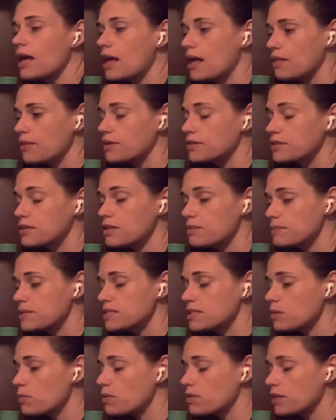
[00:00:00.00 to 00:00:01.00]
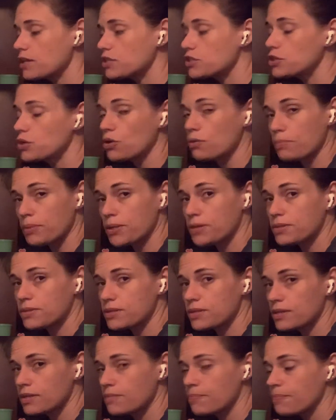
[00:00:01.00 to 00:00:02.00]
it's going to be someone that's your
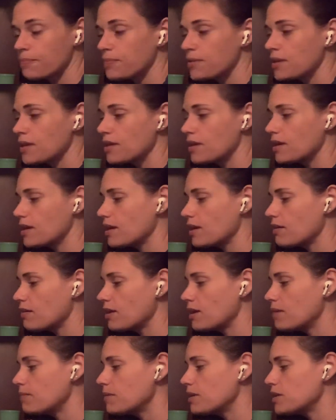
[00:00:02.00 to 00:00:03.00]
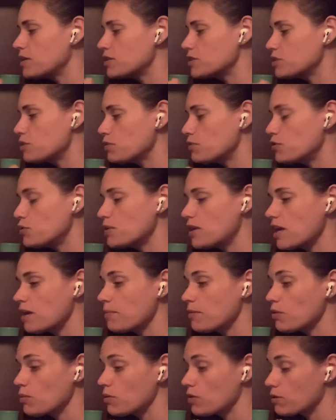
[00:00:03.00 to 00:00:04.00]
person. All right. So if you came
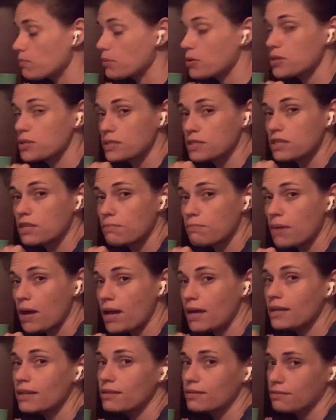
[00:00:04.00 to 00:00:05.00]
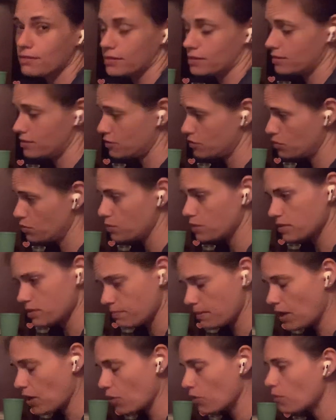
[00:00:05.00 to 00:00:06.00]
here with a person in mind, this is who it's
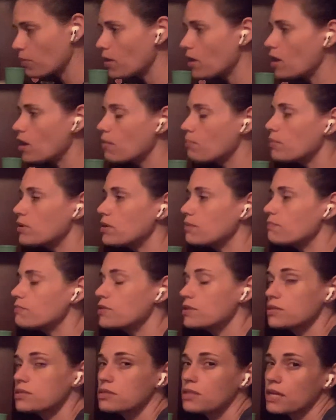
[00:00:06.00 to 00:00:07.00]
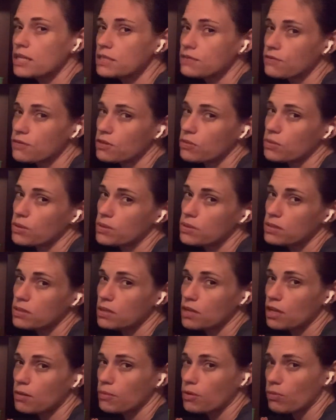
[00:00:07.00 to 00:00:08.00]
about. But if that's for the ones that
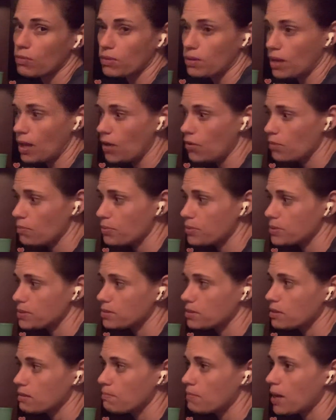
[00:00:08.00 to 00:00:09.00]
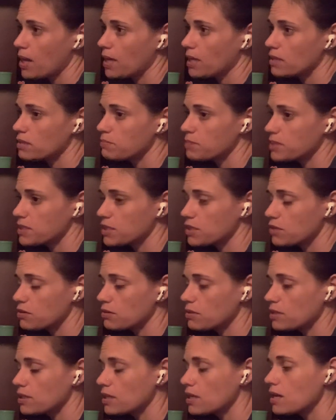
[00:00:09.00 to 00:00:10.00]
came here without a person in mind,
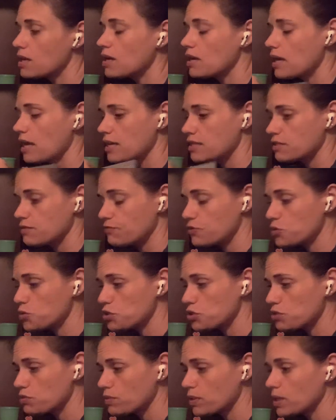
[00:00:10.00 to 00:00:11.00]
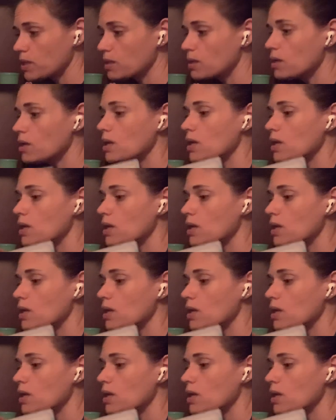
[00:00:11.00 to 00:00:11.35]
particularly as a future read,